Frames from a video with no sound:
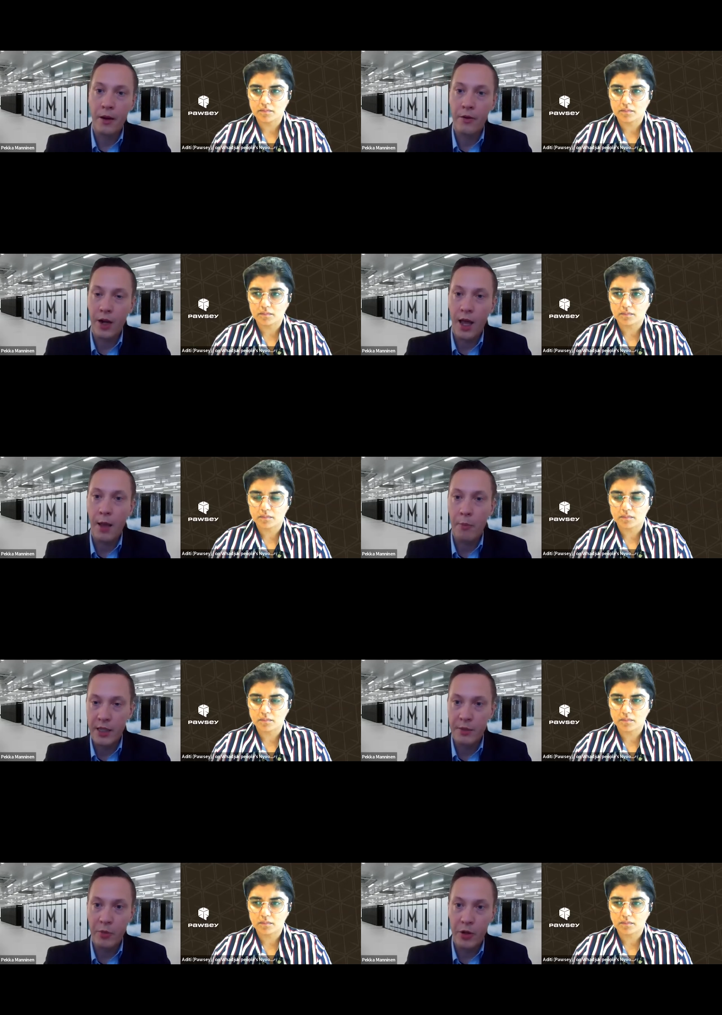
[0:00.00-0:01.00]

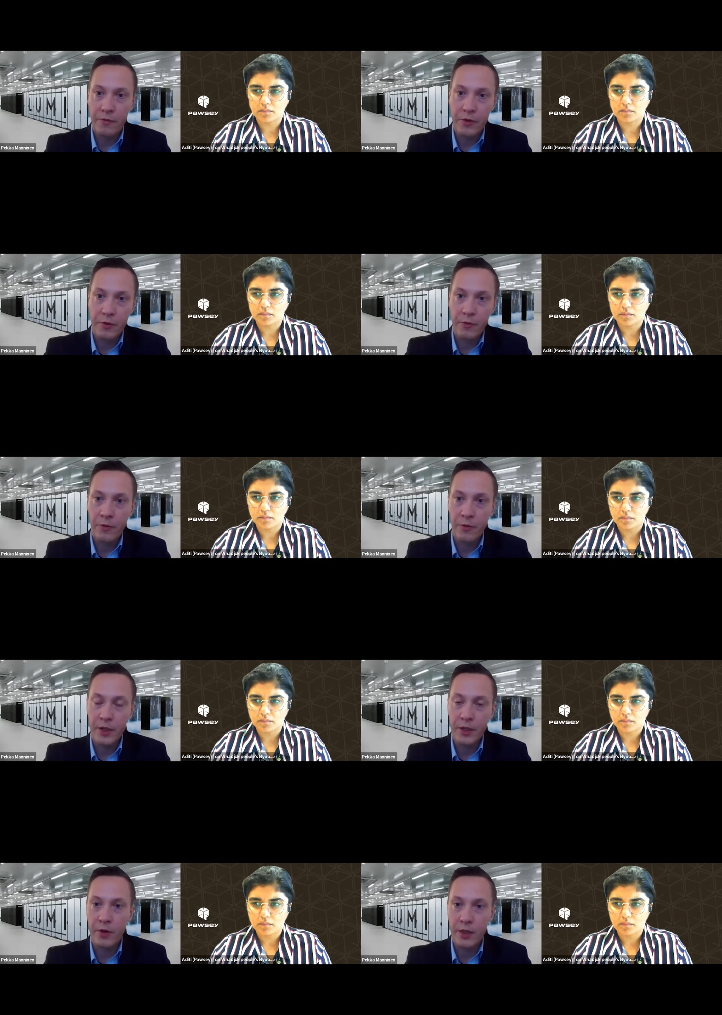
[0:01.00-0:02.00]
Speaker 1: reliability point of view.
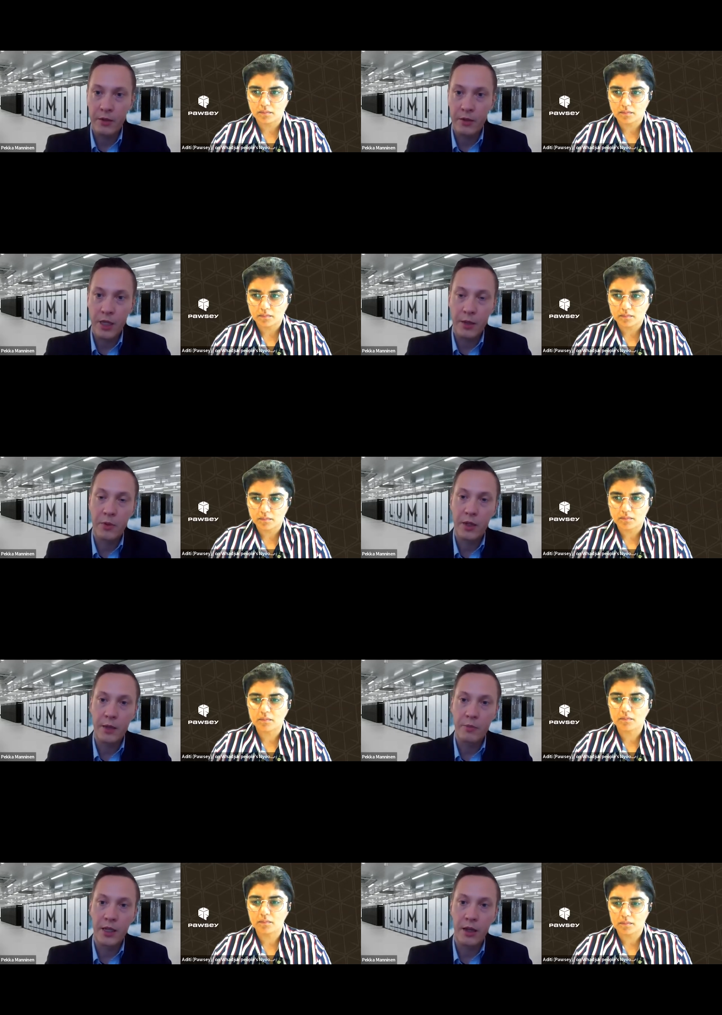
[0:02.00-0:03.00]
We wanted to keep
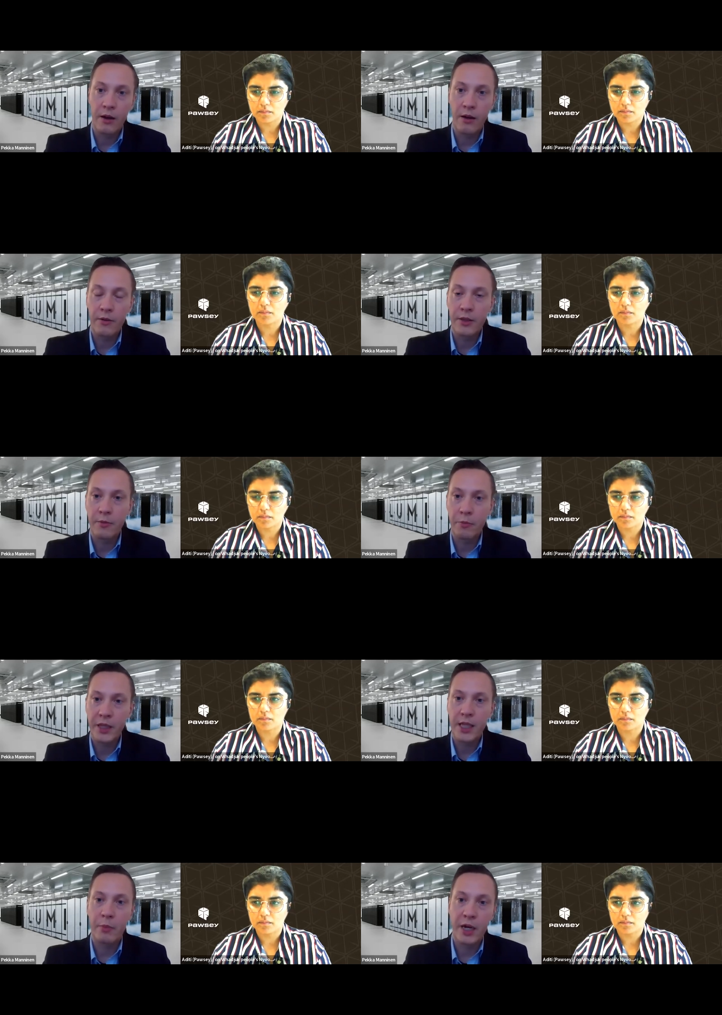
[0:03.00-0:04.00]
keep the, uh, the
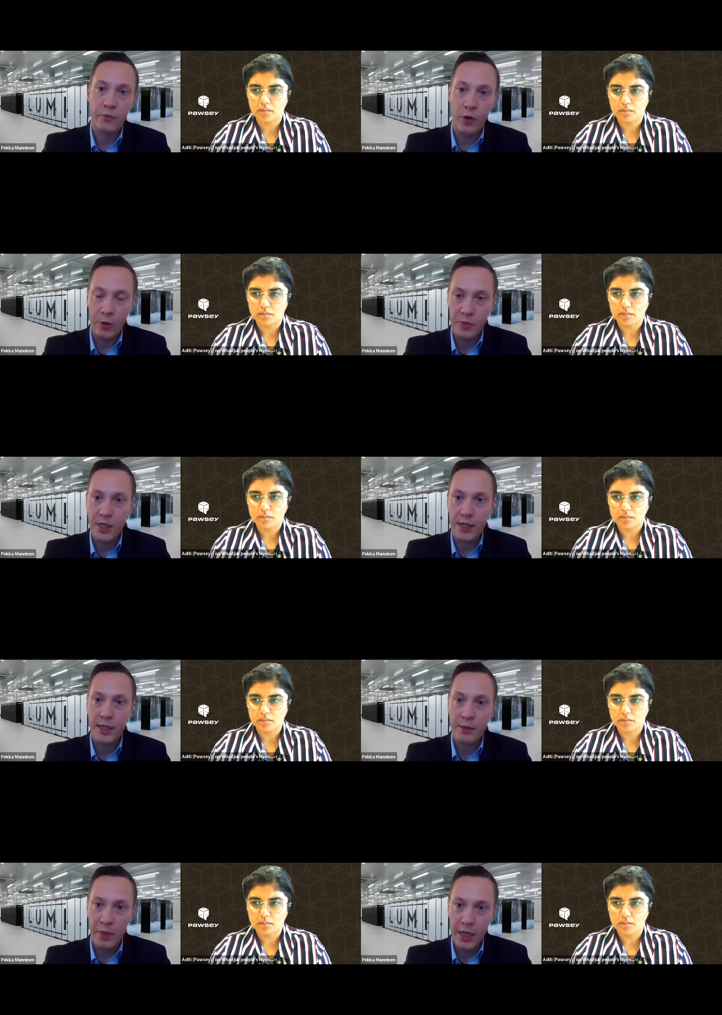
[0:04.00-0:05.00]
petabyte volumes at
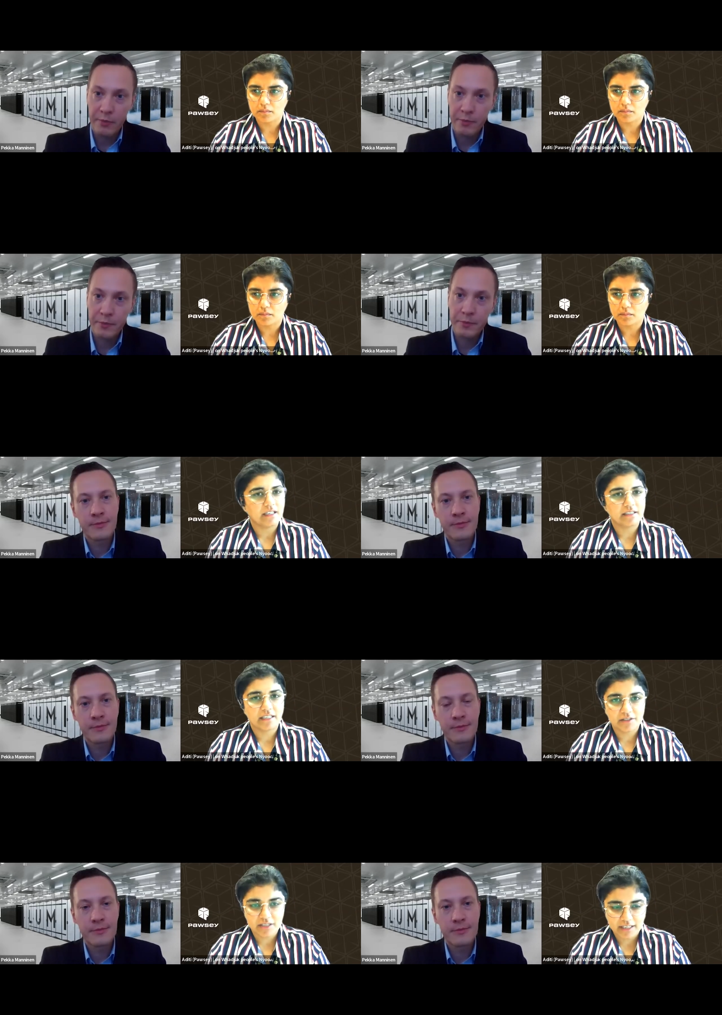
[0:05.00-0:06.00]
that bay.
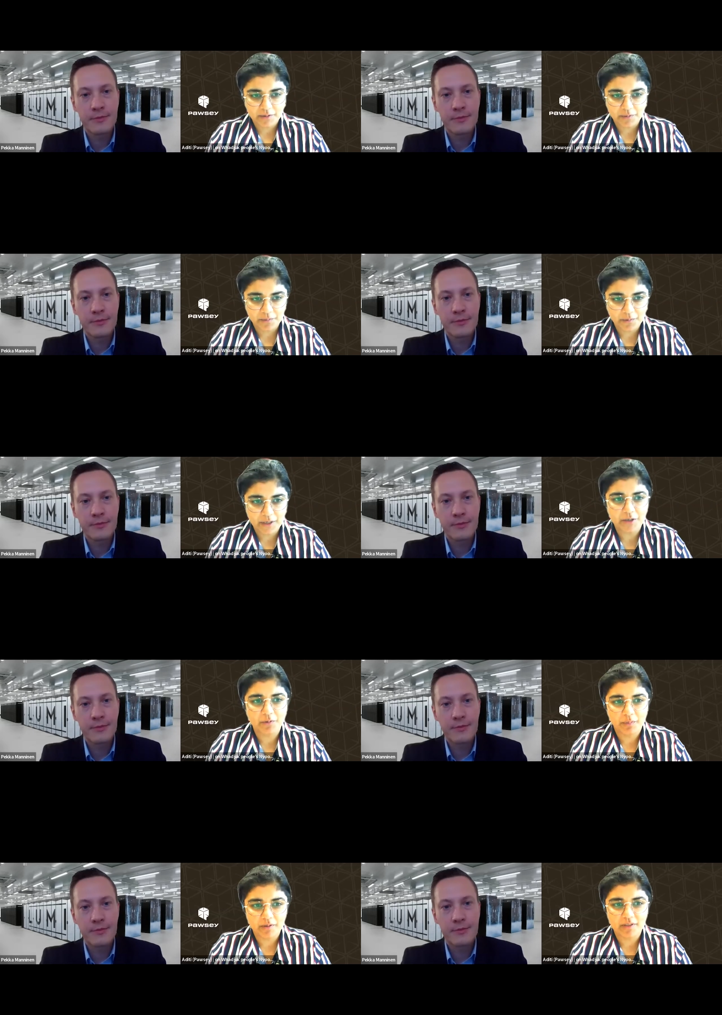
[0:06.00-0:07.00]
Speaker 2: It sounds like when
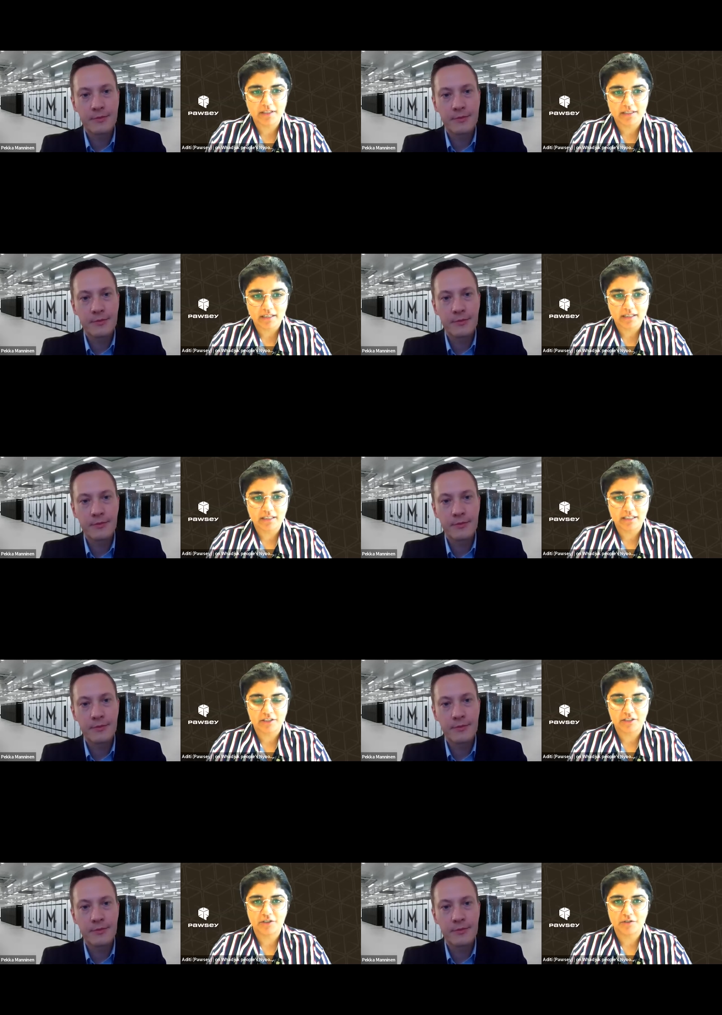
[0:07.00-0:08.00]
you were building this
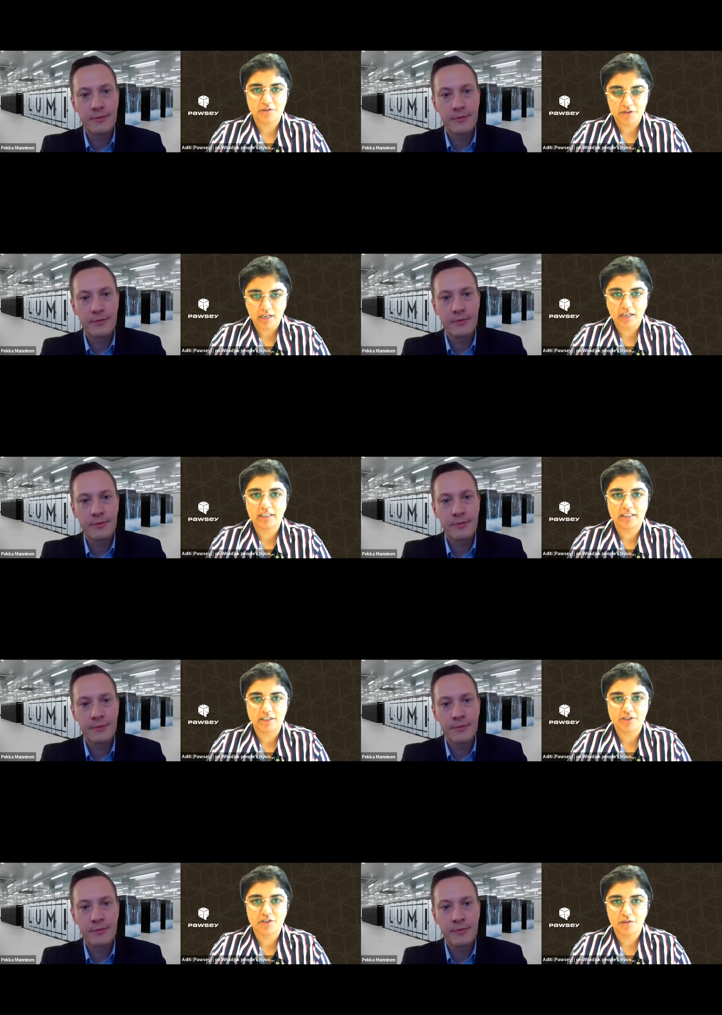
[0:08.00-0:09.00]
architecture, you, to
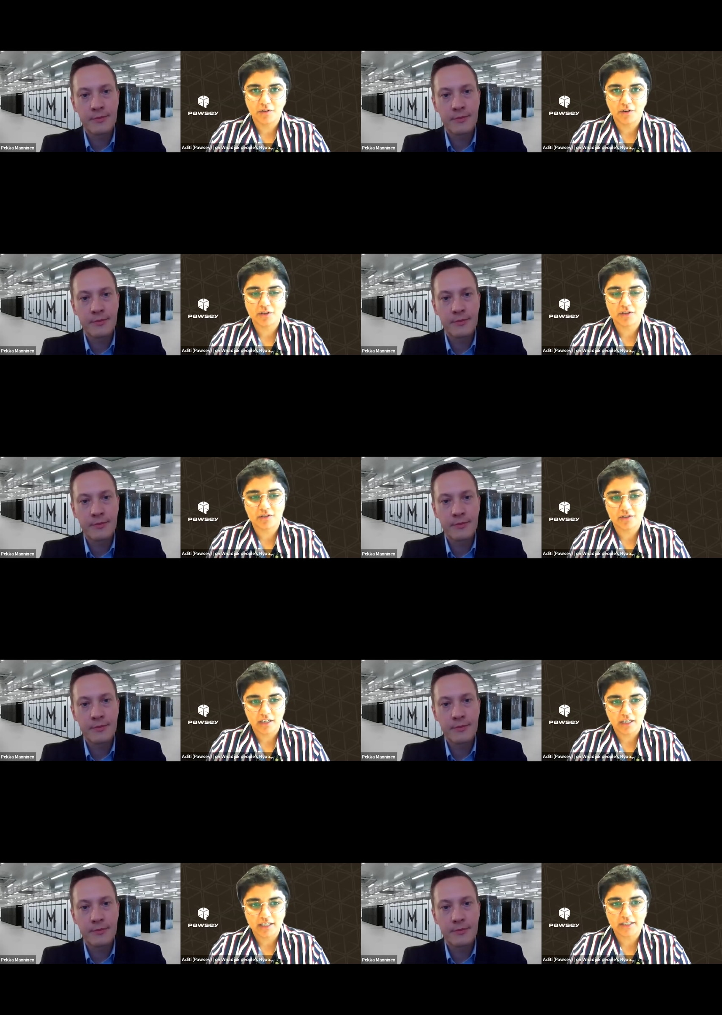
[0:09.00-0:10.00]
architecture, you focused
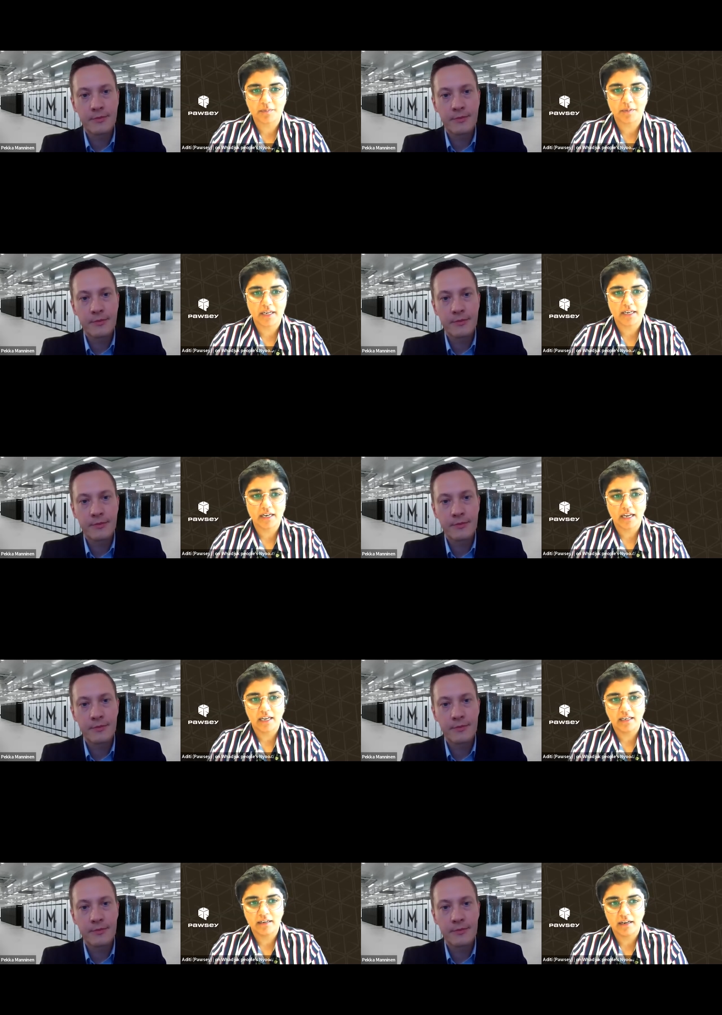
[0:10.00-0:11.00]
on the high speed
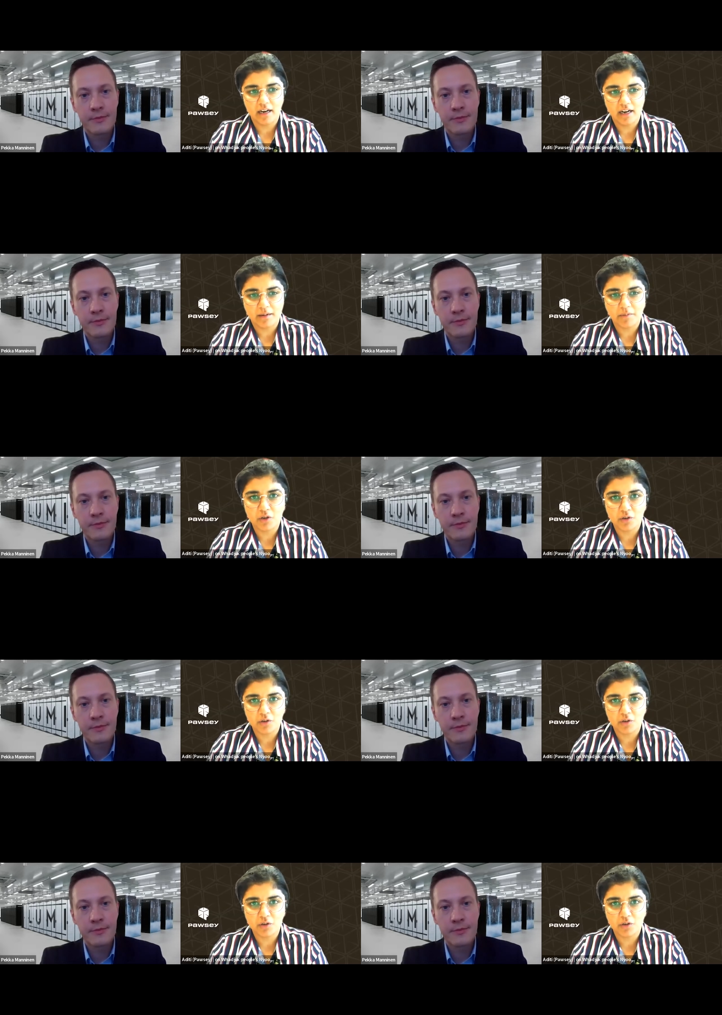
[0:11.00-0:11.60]
and um,